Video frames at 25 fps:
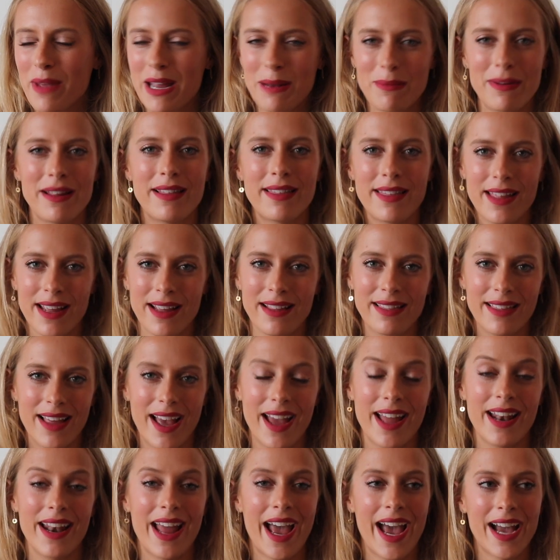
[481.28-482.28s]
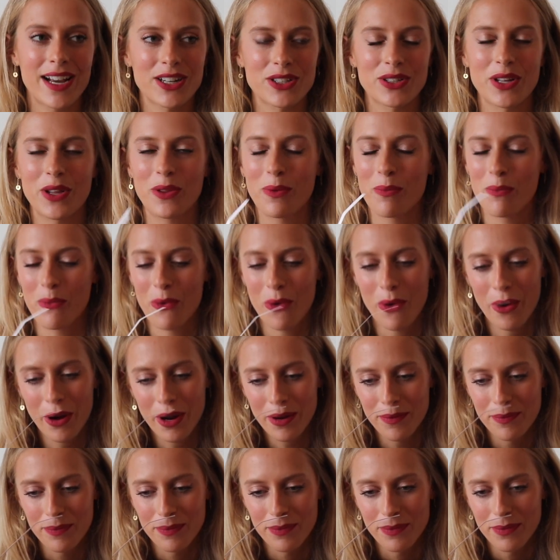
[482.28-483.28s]
made me think that, and actually the
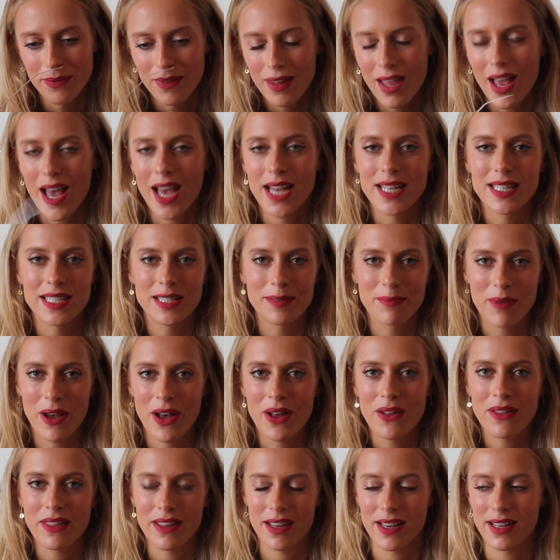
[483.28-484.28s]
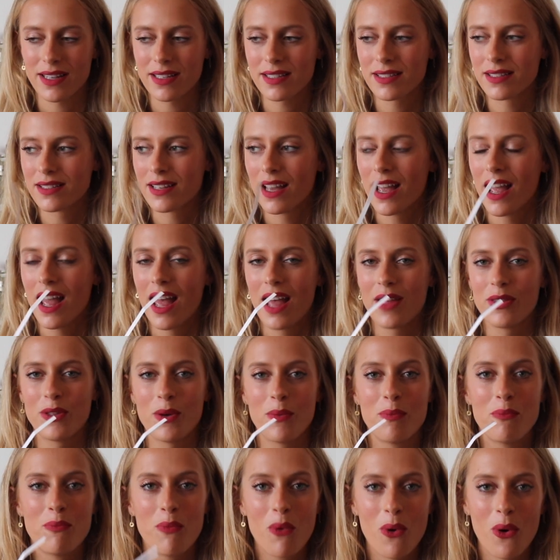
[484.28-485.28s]
more I smell this,
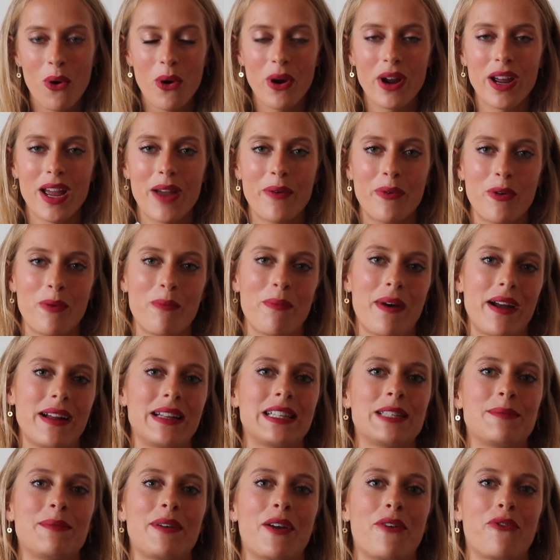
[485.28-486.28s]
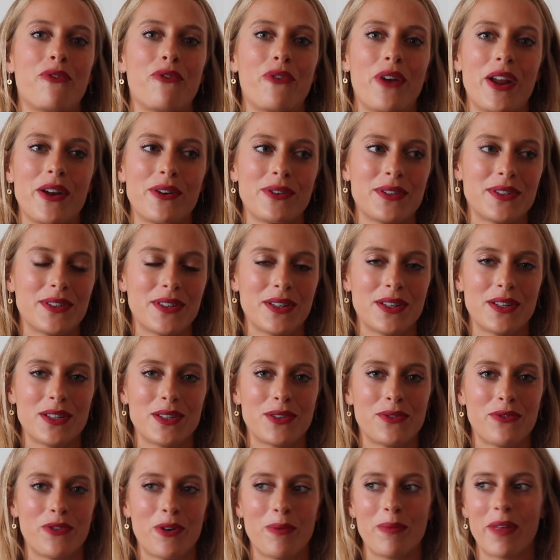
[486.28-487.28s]
the more it reminds me of
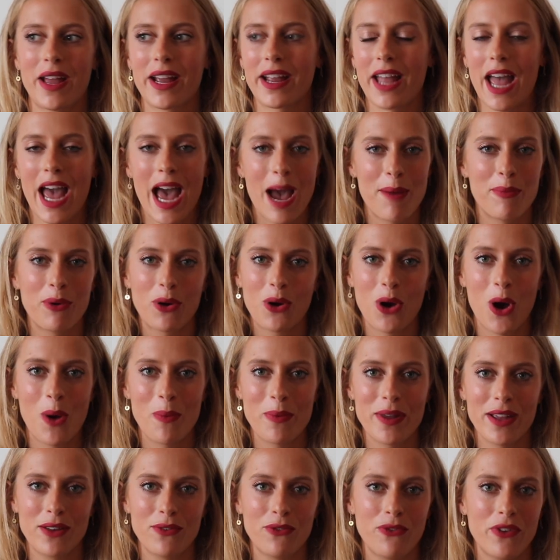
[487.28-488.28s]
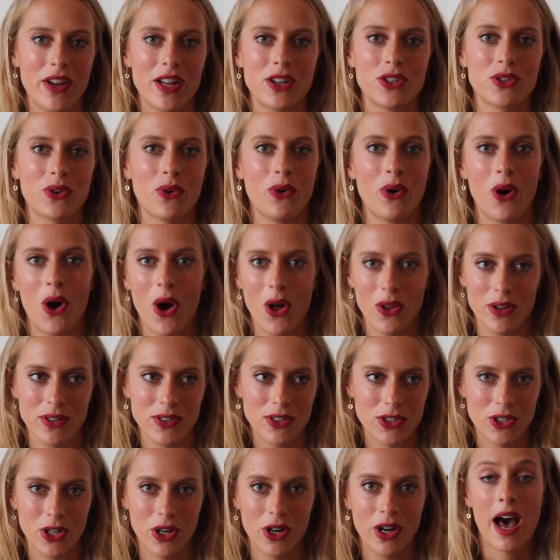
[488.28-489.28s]
fragrances from like Abercrombie & Fitch or
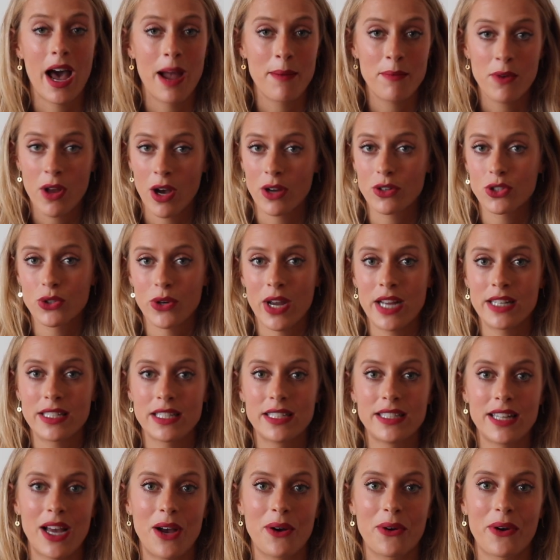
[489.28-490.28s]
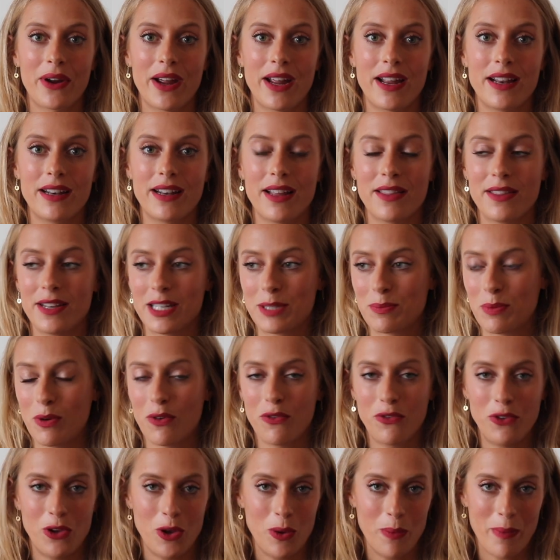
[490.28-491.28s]
Hollister. I'm not trying to downgrade this
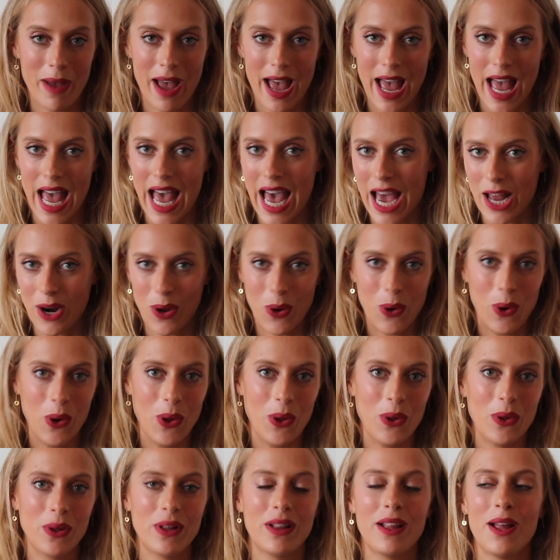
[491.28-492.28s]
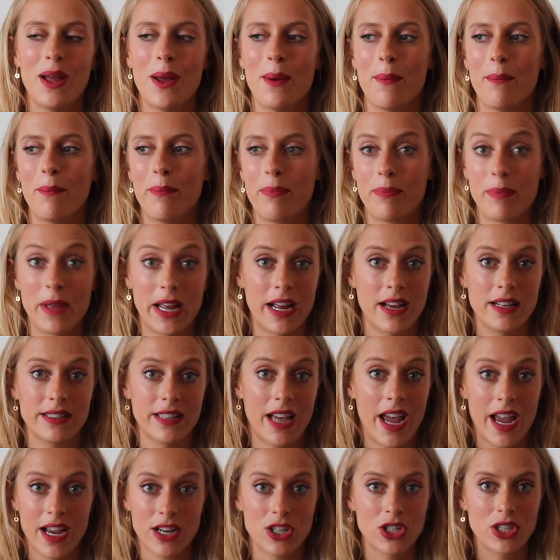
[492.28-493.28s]
perfume at all, because
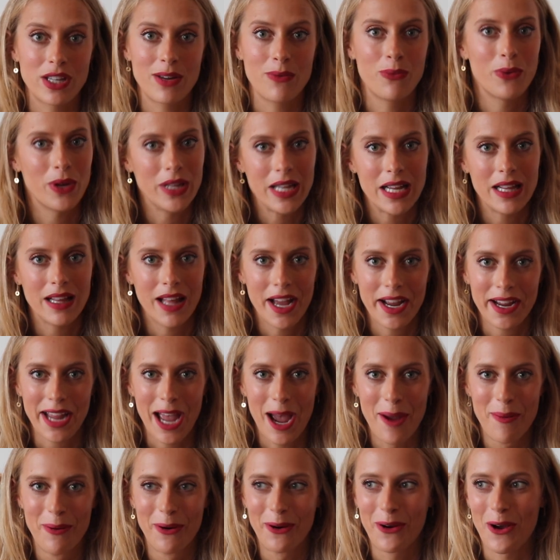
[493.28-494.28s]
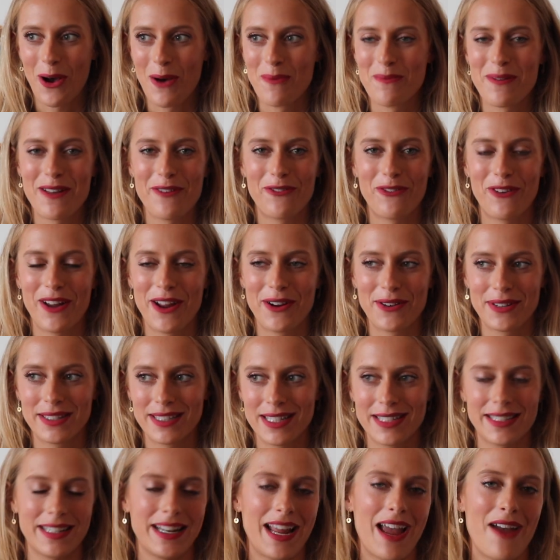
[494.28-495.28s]
I actually really like Abercrombie
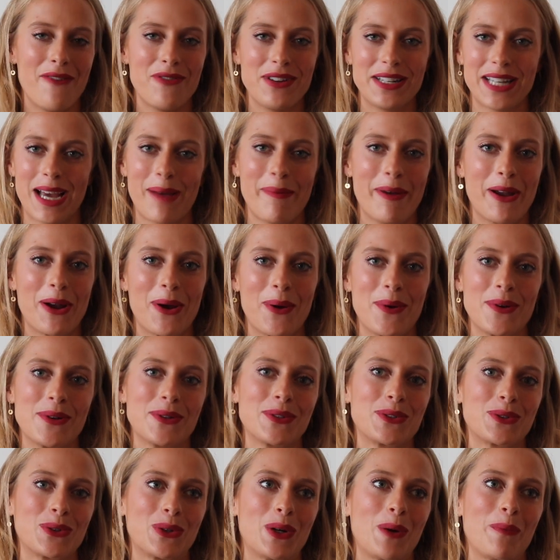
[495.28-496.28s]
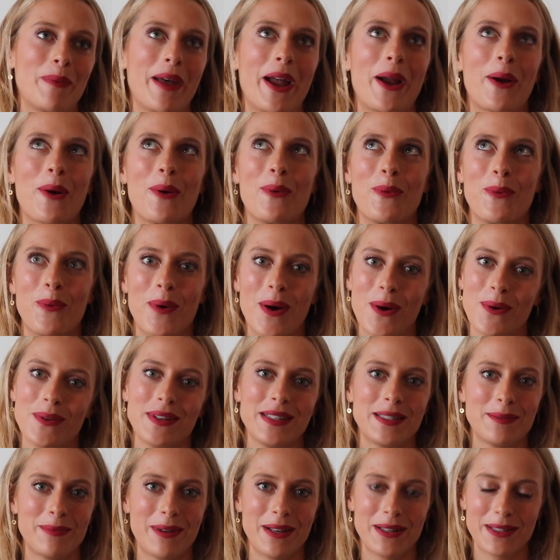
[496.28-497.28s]
fragrances, and every time I go in a store I'm like, whoa,
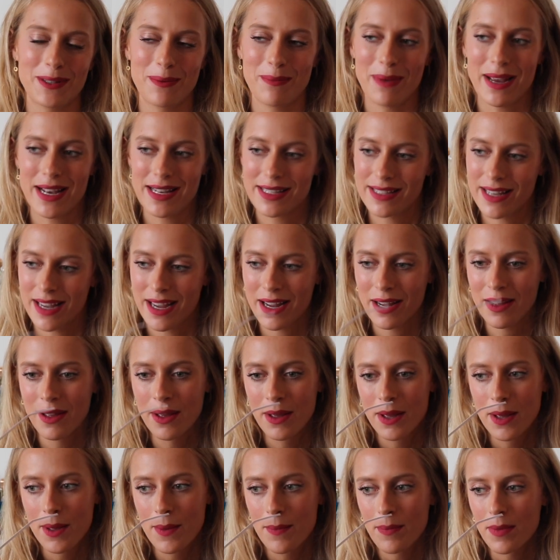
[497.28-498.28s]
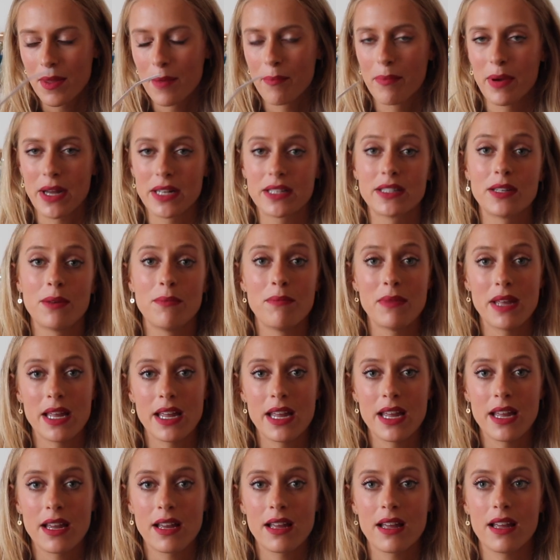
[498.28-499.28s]
this smells amazing. But to
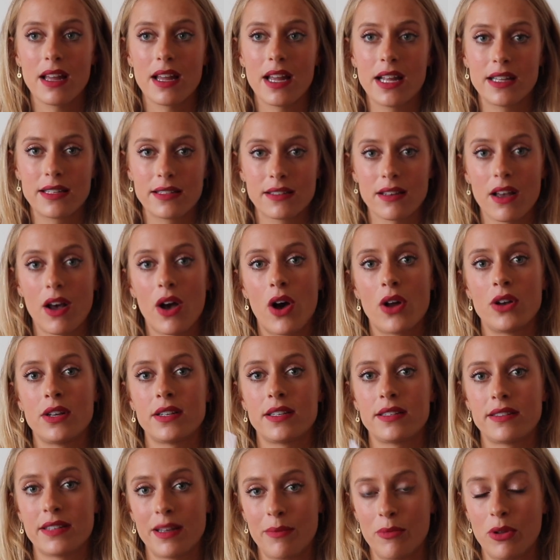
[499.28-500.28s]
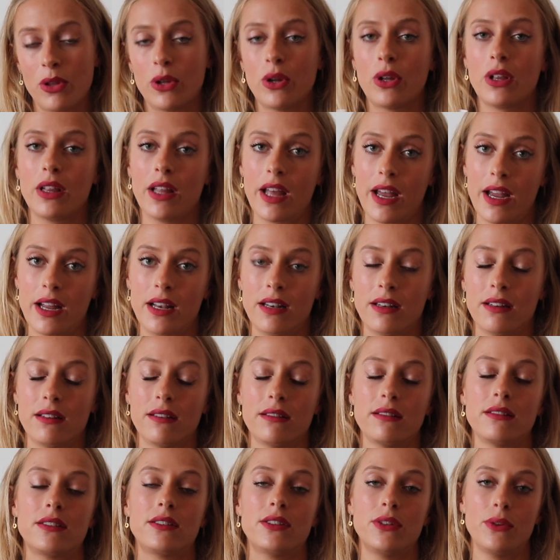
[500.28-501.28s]
me, it's on a similar line
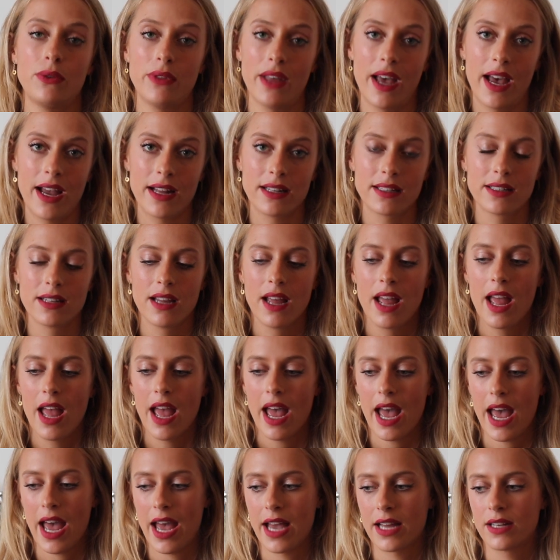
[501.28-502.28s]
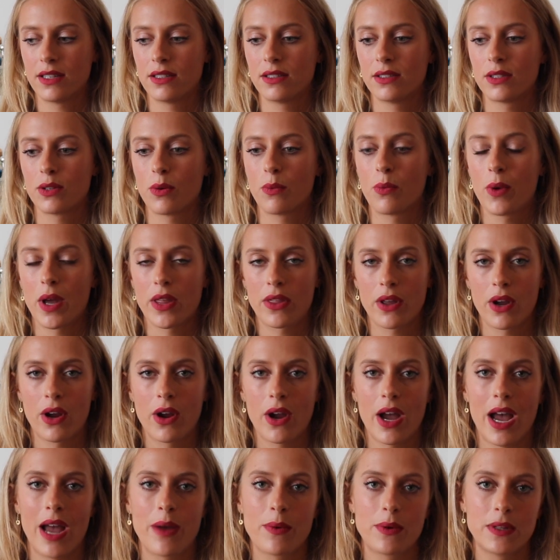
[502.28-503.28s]
to that. And whether
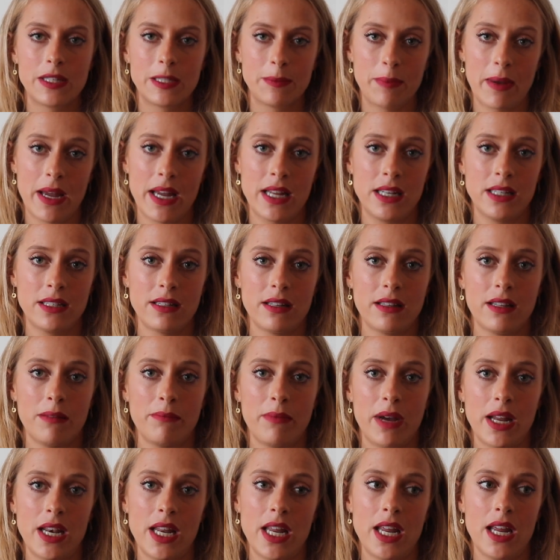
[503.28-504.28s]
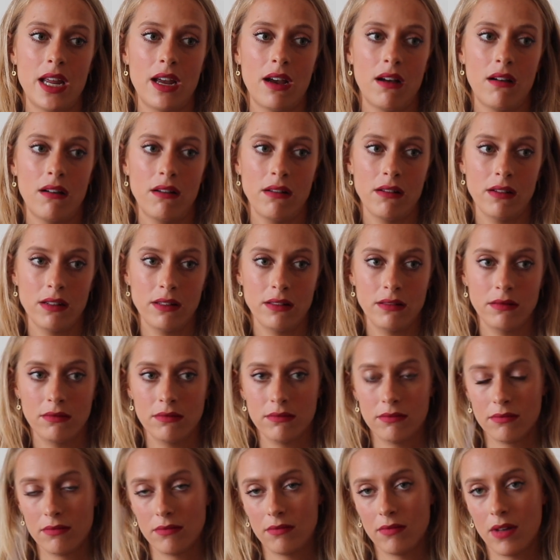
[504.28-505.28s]
I would spend the money
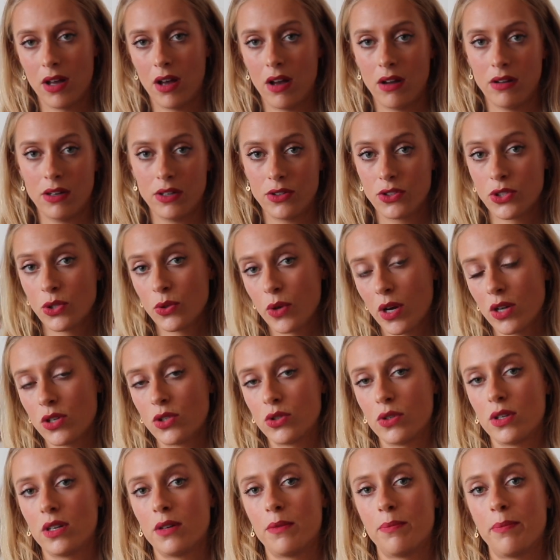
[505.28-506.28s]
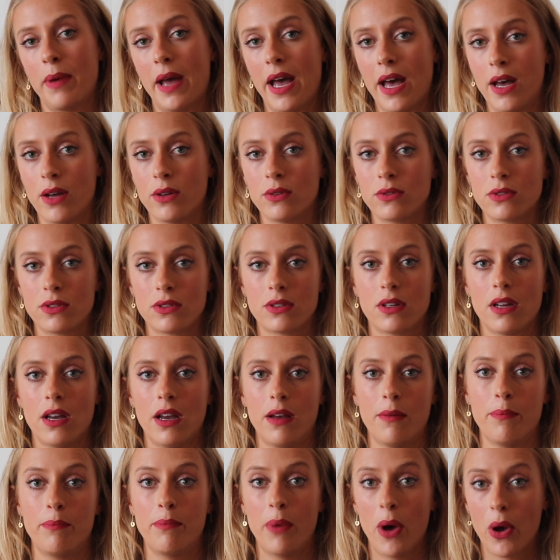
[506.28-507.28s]
on a
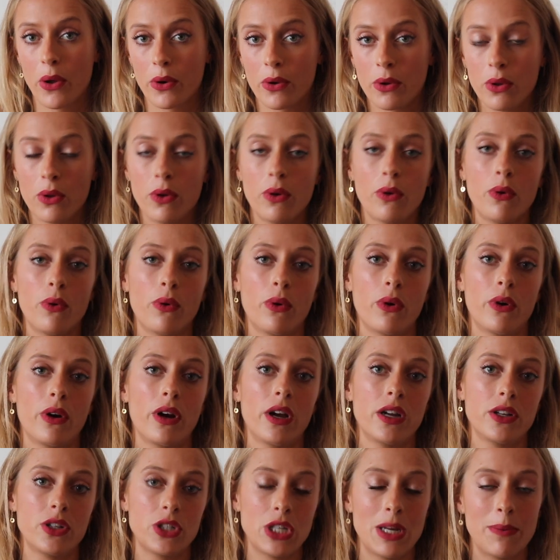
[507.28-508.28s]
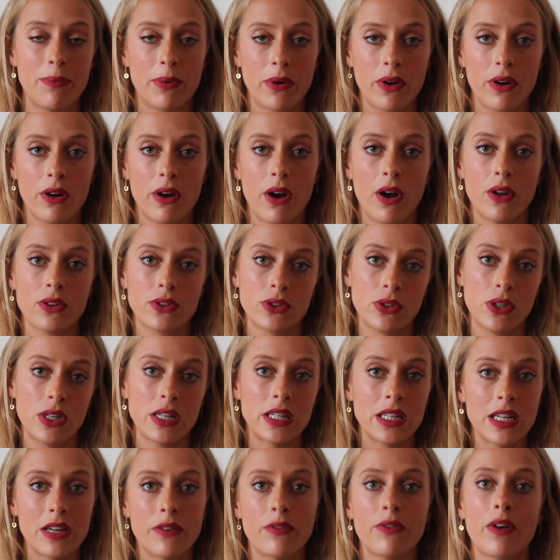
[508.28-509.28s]
£200 bottle or a cheaper
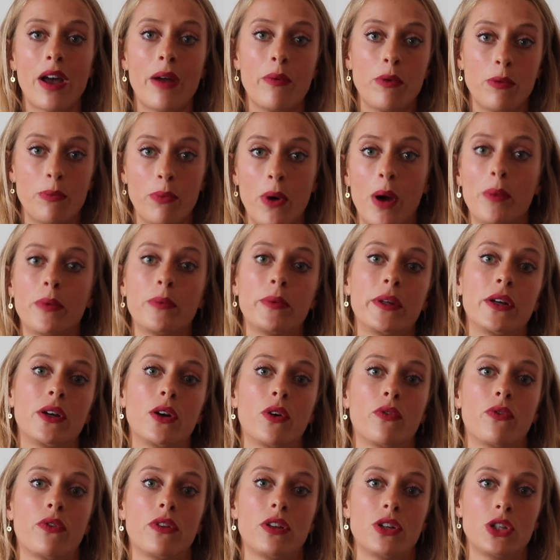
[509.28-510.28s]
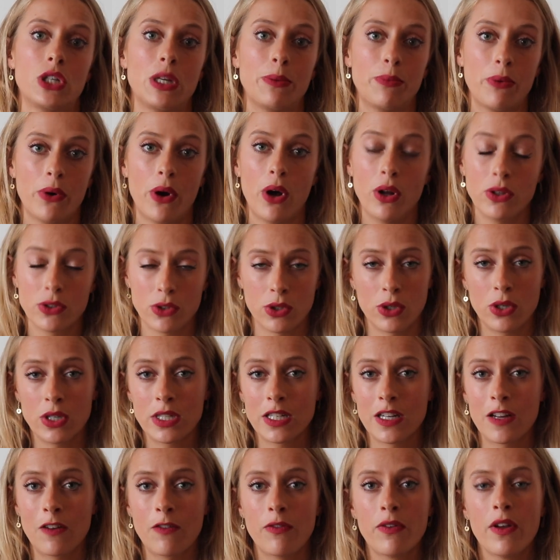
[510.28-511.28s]
alternative, I would probably go for the cheaper
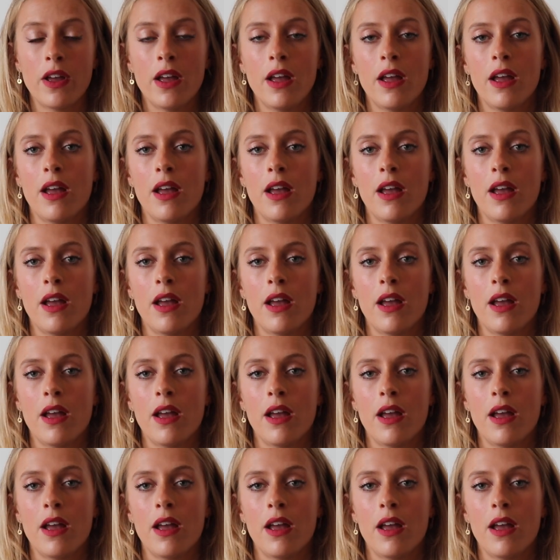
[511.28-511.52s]
alternative,